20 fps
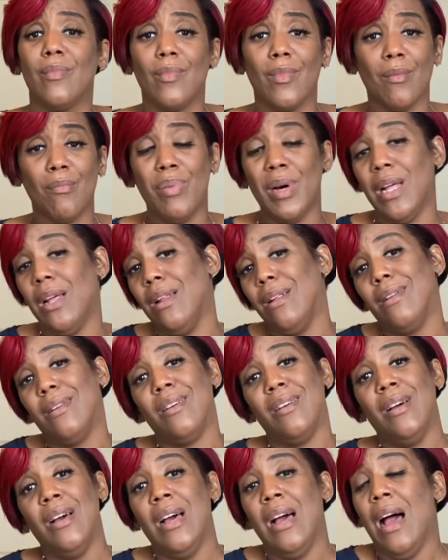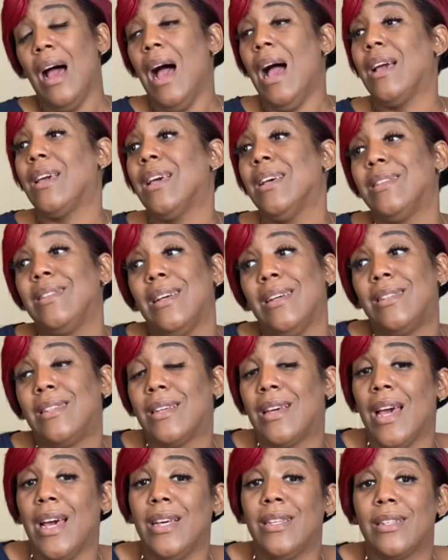But I guess that's the
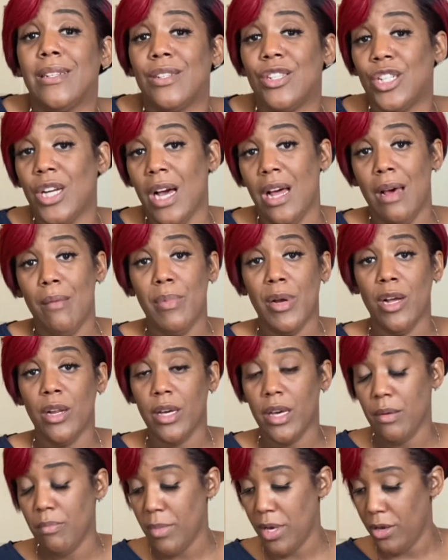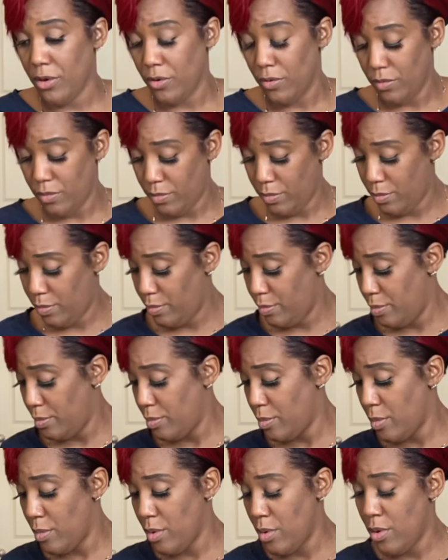case because, child, I barely get mail.
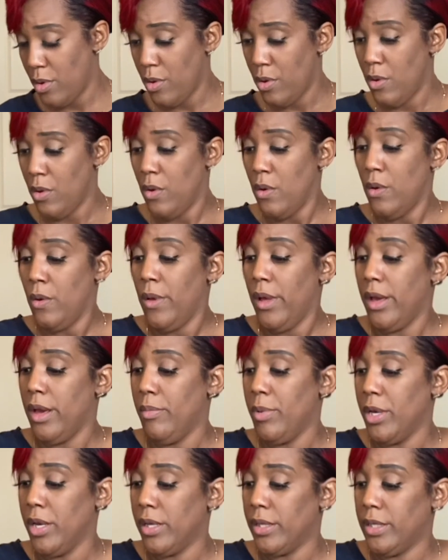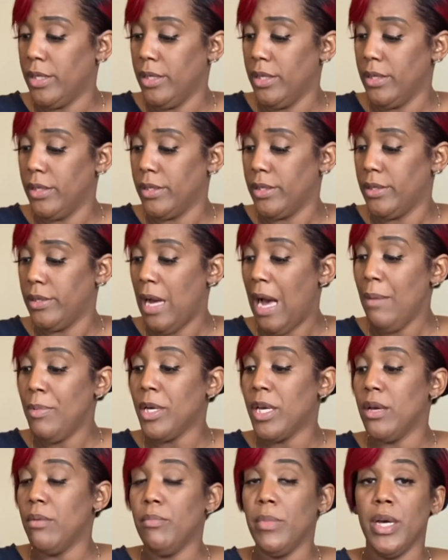It be intense. I be
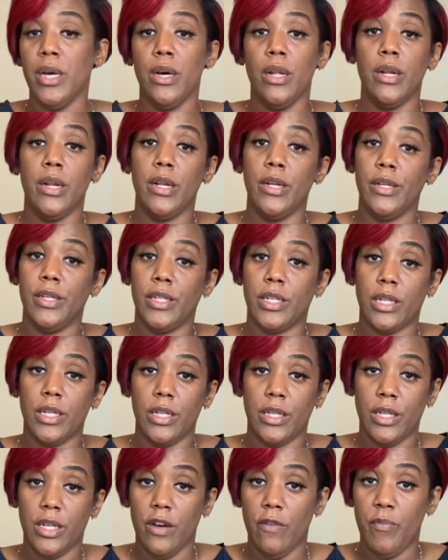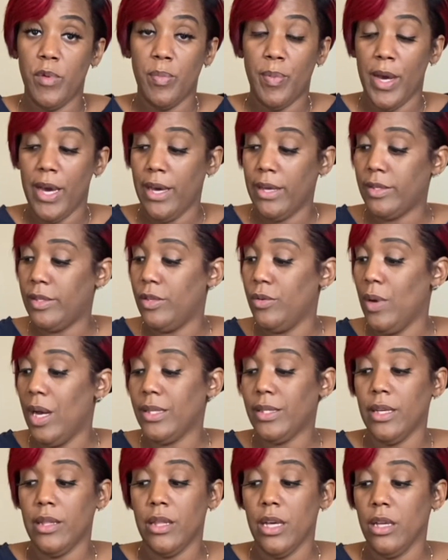getting mail and it's the stuff be past due. I
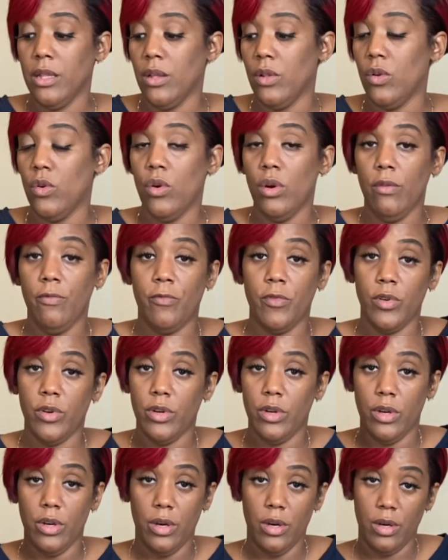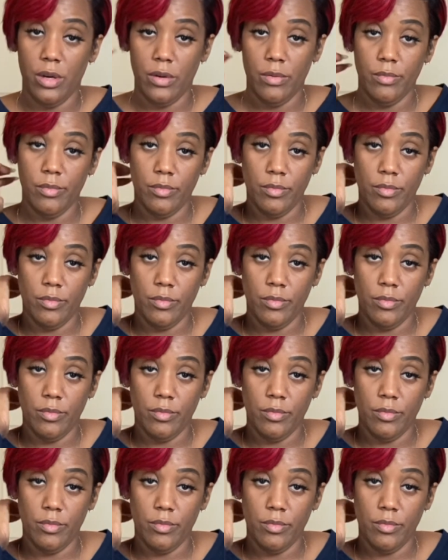said, thank the Lord for,